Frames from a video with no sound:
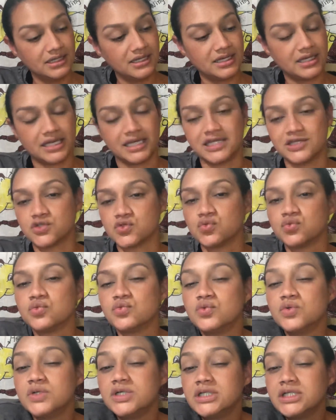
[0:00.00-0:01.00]
and it's
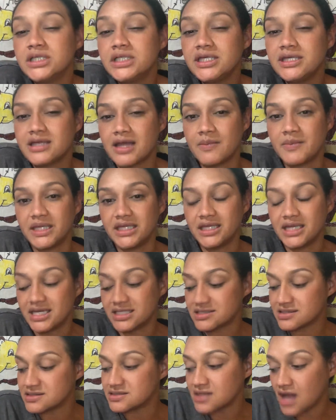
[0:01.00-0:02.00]
really yummy.
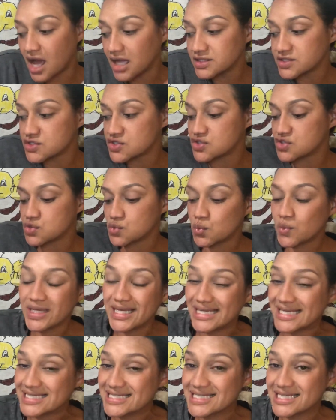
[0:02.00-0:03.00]
It's not
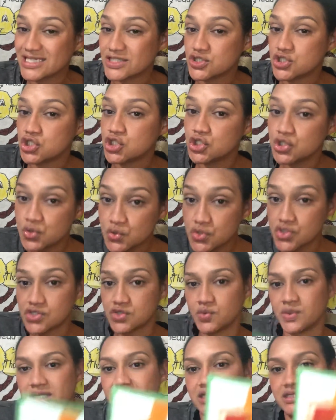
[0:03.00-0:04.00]
sweet, too
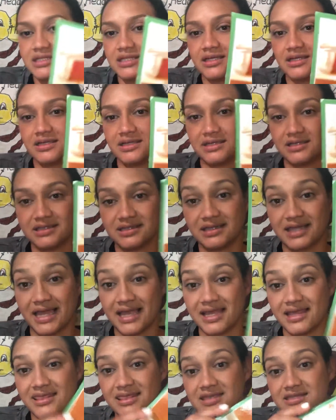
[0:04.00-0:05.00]
sweet,
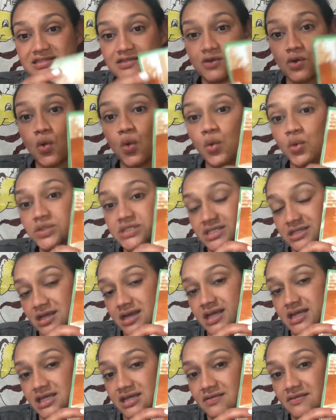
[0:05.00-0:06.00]
like this golden
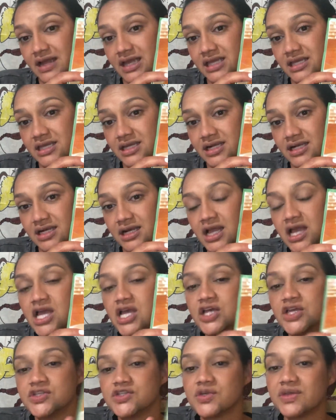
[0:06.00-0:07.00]
honey right here.
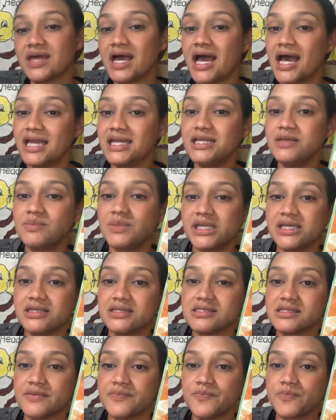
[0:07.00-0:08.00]
So the
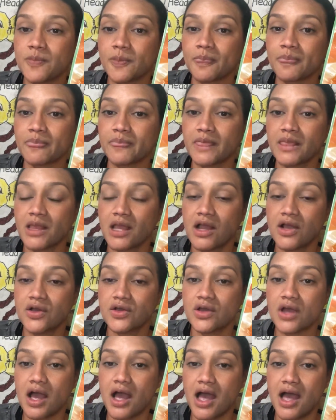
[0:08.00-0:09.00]
honeybees
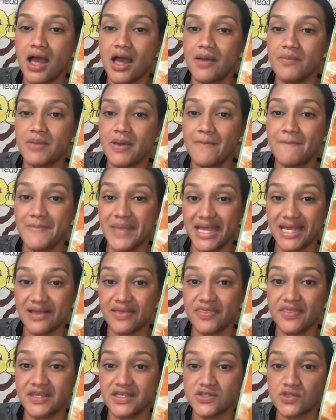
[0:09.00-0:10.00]

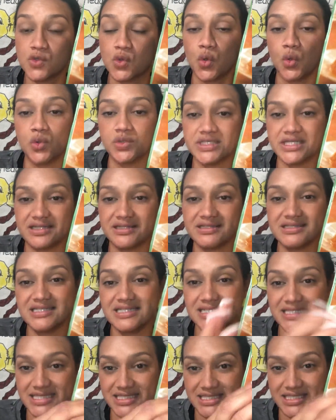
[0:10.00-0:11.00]
make this golden
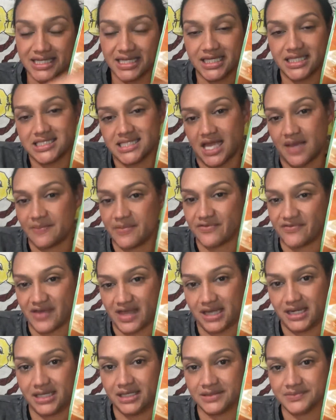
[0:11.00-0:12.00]
sticky type of
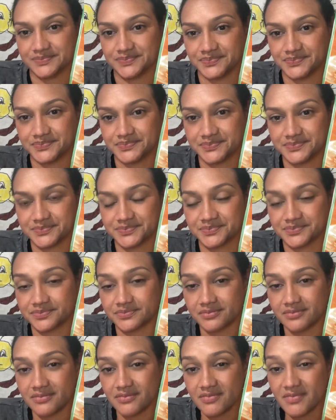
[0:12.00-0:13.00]
honey
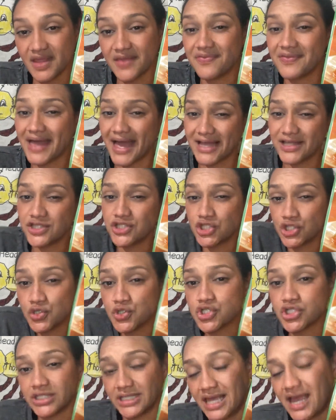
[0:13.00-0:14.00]
that
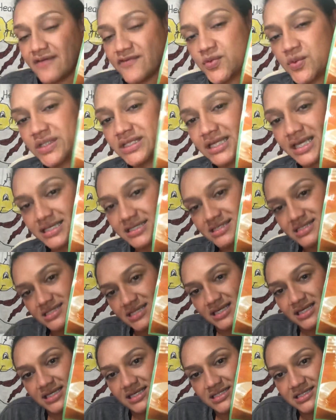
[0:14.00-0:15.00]
usually everyone likes to
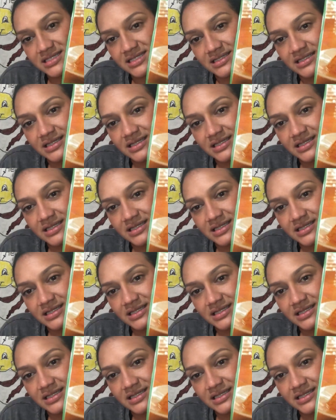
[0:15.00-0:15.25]
eat.